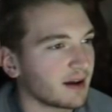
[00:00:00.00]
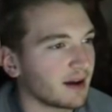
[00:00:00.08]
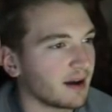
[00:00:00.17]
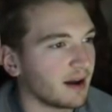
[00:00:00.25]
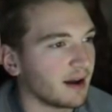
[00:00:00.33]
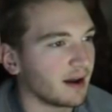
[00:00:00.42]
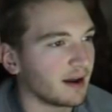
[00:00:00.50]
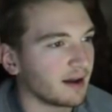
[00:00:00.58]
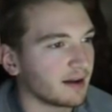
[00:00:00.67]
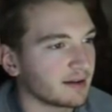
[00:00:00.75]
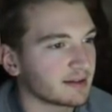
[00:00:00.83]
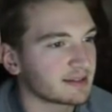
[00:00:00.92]
uh,
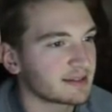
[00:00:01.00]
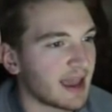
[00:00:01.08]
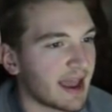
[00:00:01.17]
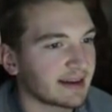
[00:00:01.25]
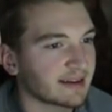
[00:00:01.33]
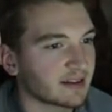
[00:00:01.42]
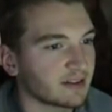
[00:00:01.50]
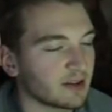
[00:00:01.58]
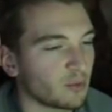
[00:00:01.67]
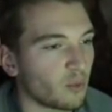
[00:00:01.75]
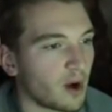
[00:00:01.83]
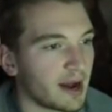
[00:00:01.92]
tactically
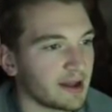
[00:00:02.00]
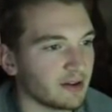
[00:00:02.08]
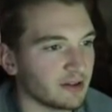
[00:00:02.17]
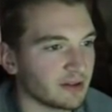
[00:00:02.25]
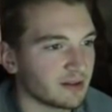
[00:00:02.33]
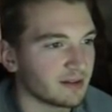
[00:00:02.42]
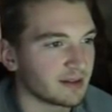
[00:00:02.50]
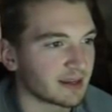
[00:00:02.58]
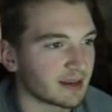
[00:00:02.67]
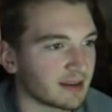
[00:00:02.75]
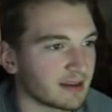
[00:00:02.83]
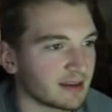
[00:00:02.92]
wild.
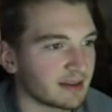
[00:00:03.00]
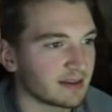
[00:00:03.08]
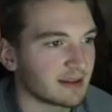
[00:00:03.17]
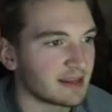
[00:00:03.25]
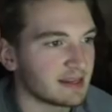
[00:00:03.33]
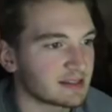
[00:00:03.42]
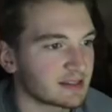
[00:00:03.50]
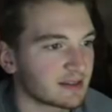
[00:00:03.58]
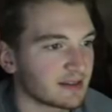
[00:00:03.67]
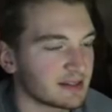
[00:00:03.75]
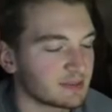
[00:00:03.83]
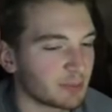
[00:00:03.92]
Like he's
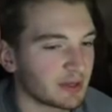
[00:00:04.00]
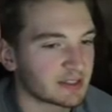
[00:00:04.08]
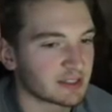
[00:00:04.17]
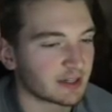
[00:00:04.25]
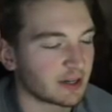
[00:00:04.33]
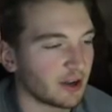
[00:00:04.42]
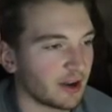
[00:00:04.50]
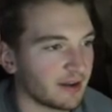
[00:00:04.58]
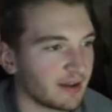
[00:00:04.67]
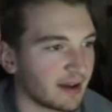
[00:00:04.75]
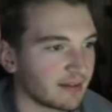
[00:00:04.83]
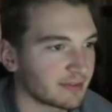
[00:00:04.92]
he's pitching good.
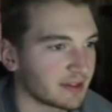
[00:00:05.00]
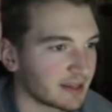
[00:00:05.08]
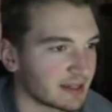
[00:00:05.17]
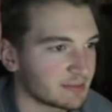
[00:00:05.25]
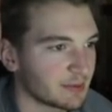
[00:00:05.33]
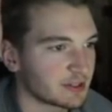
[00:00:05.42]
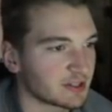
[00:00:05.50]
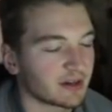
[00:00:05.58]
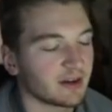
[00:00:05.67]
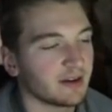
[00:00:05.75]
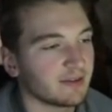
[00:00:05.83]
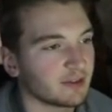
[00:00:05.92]
I feel like he's pitching
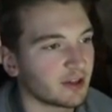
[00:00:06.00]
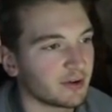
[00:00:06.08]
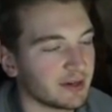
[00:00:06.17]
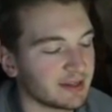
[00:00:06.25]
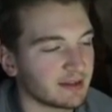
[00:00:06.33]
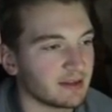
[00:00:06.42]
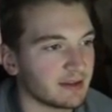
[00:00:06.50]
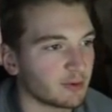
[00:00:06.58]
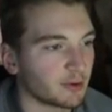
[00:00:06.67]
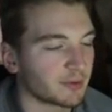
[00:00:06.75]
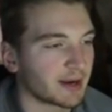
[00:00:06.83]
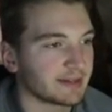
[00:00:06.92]
good, even though he did leave
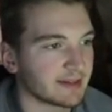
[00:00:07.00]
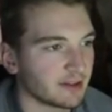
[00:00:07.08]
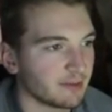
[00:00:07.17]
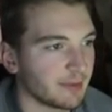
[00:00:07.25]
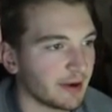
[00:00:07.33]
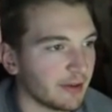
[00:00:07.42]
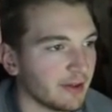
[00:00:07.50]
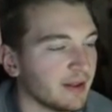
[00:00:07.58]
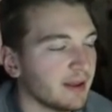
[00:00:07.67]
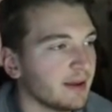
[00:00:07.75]
one right down the middle.